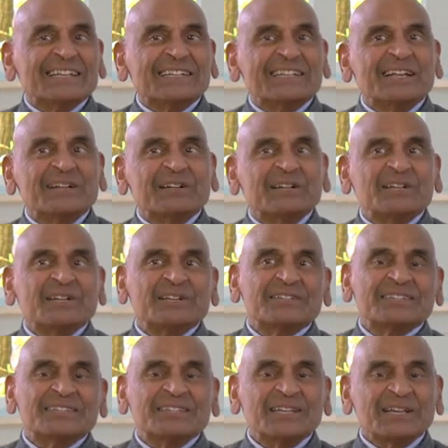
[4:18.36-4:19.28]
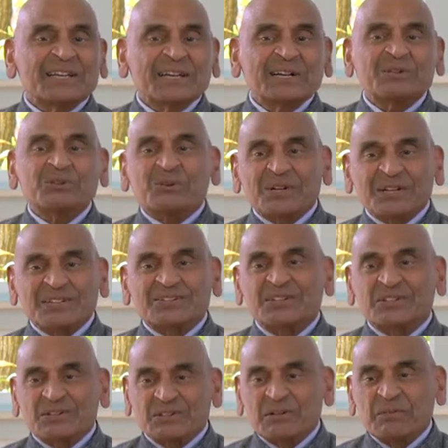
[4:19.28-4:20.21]
That it is, the ignorance
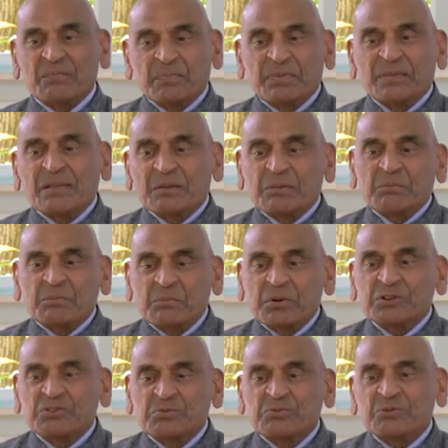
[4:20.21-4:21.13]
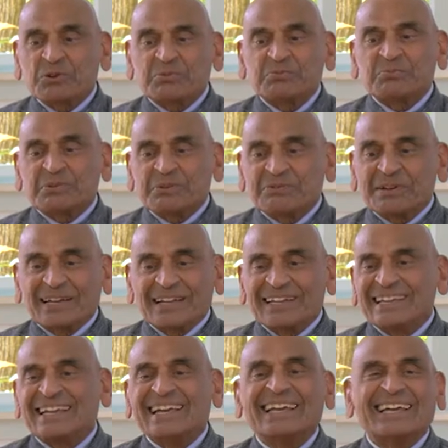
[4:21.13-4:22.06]
is much more
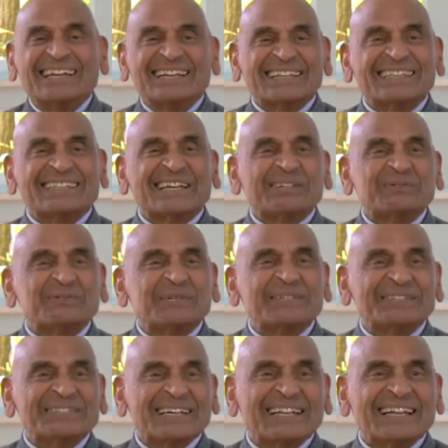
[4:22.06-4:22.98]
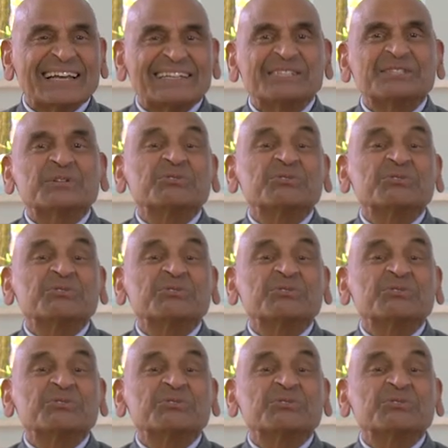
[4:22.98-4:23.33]
prevailing than one realized.